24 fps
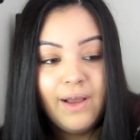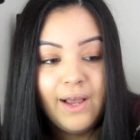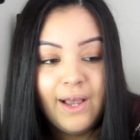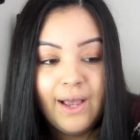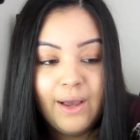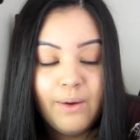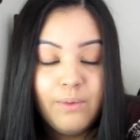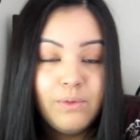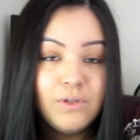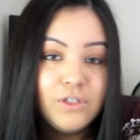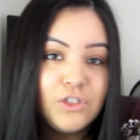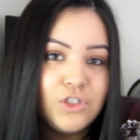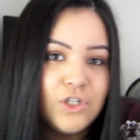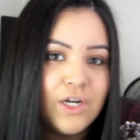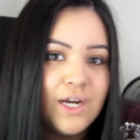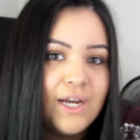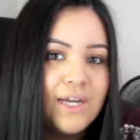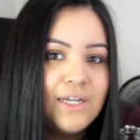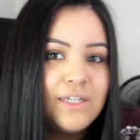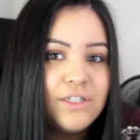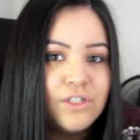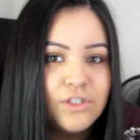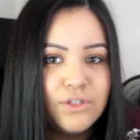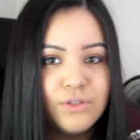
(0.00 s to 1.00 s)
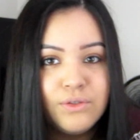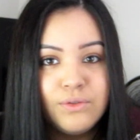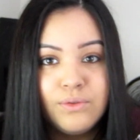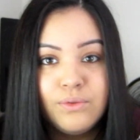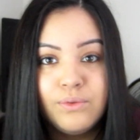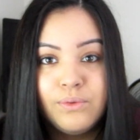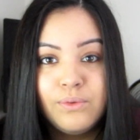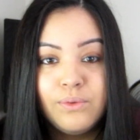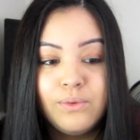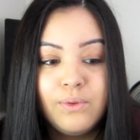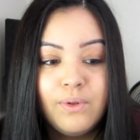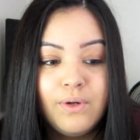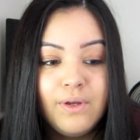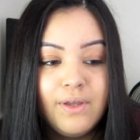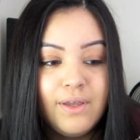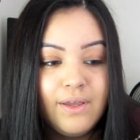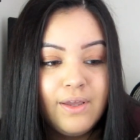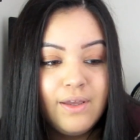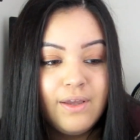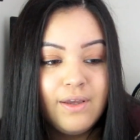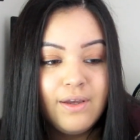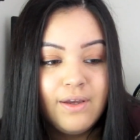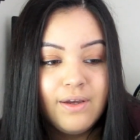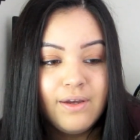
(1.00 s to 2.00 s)
I was trying to
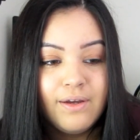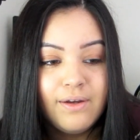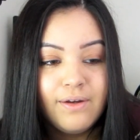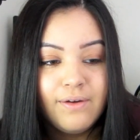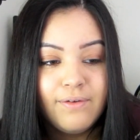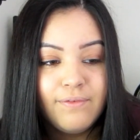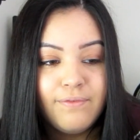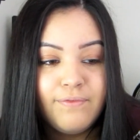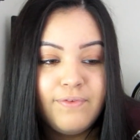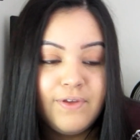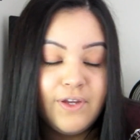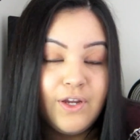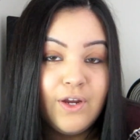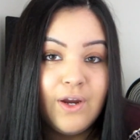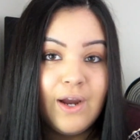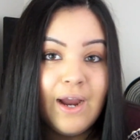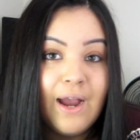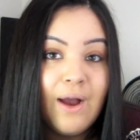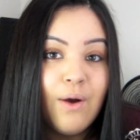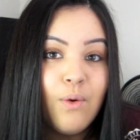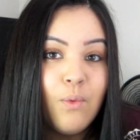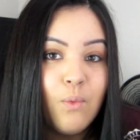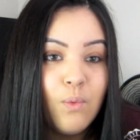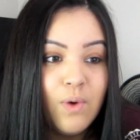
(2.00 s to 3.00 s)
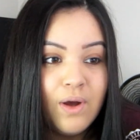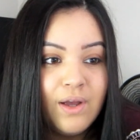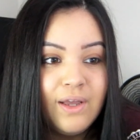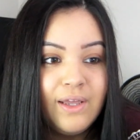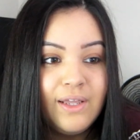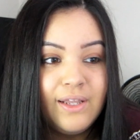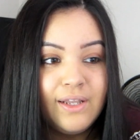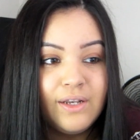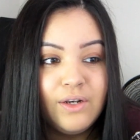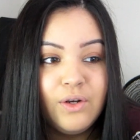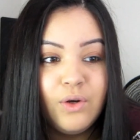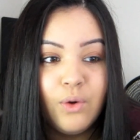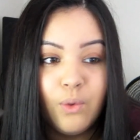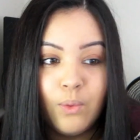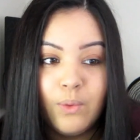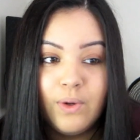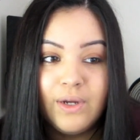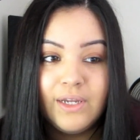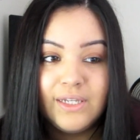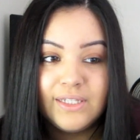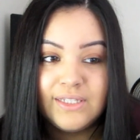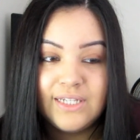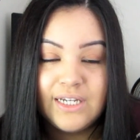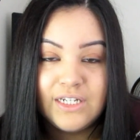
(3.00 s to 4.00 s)
figure out what
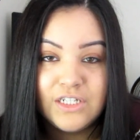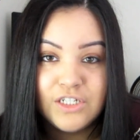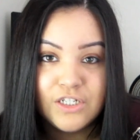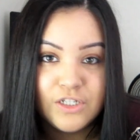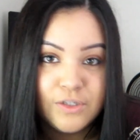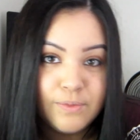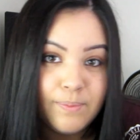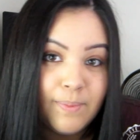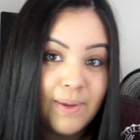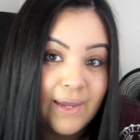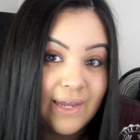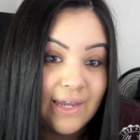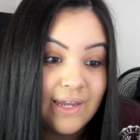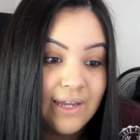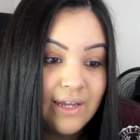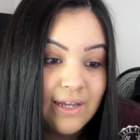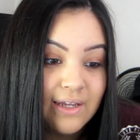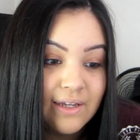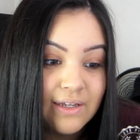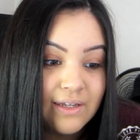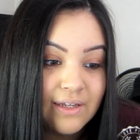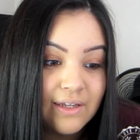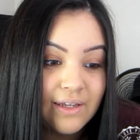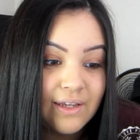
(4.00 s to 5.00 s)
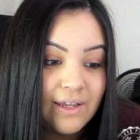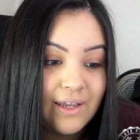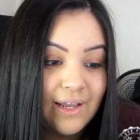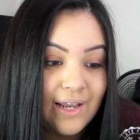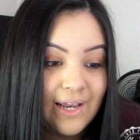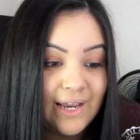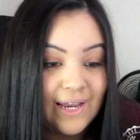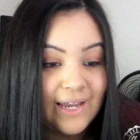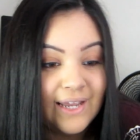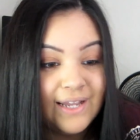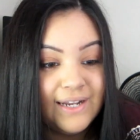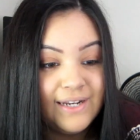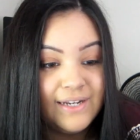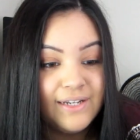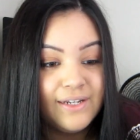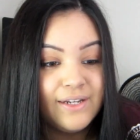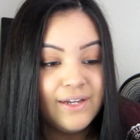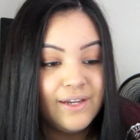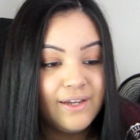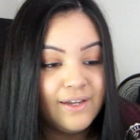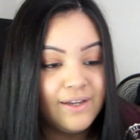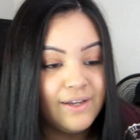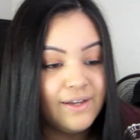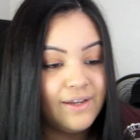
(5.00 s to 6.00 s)
noise I should make and
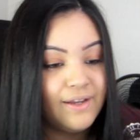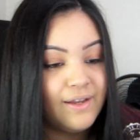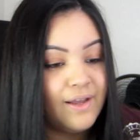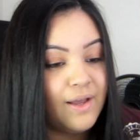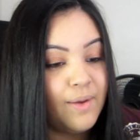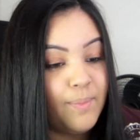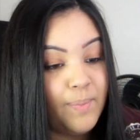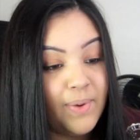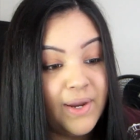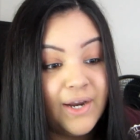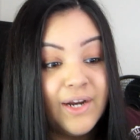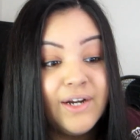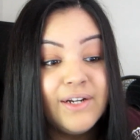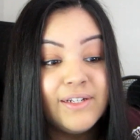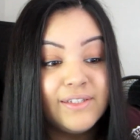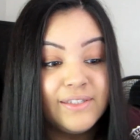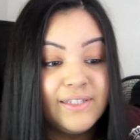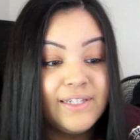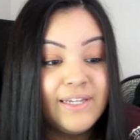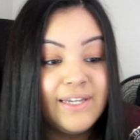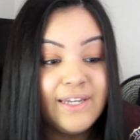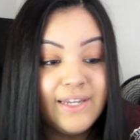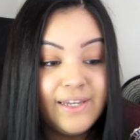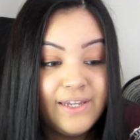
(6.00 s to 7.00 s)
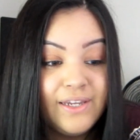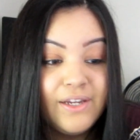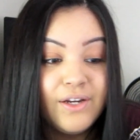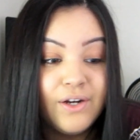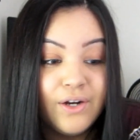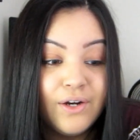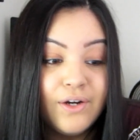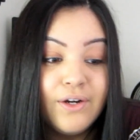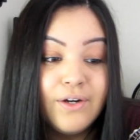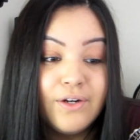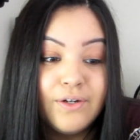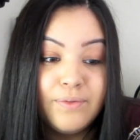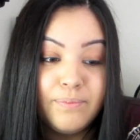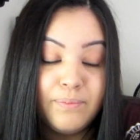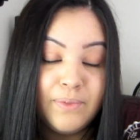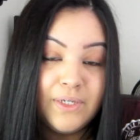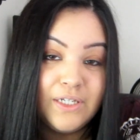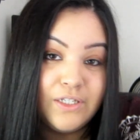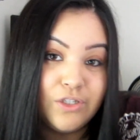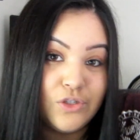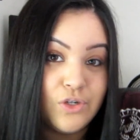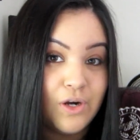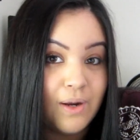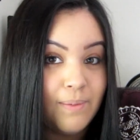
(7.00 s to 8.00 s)
apparently he heard me
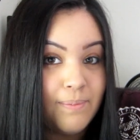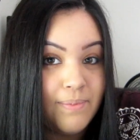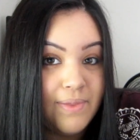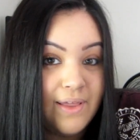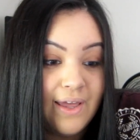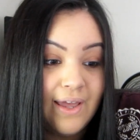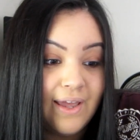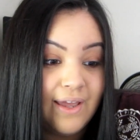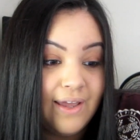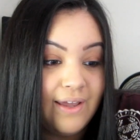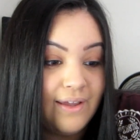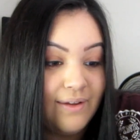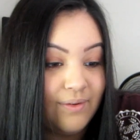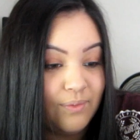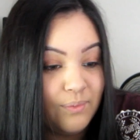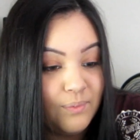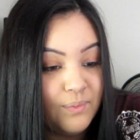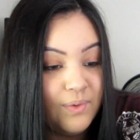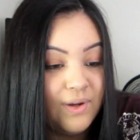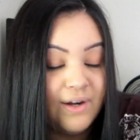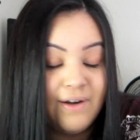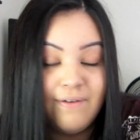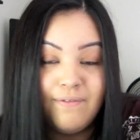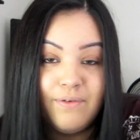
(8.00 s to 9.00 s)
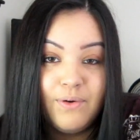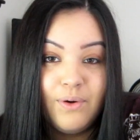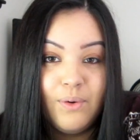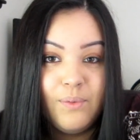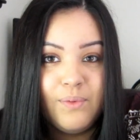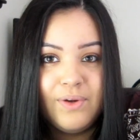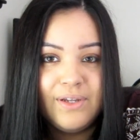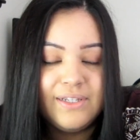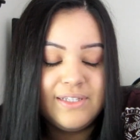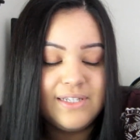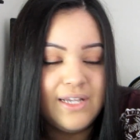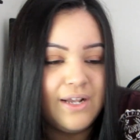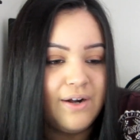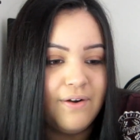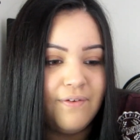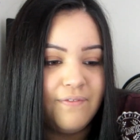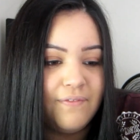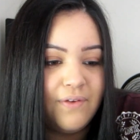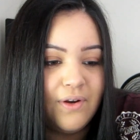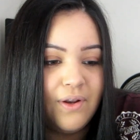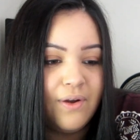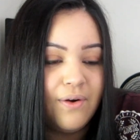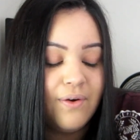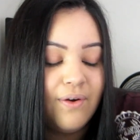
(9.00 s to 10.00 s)
drop that, whatever it was, I don't
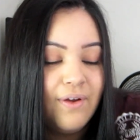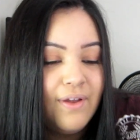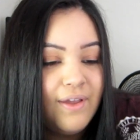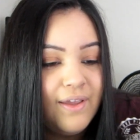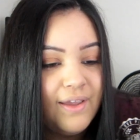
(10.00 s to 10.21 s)
even know.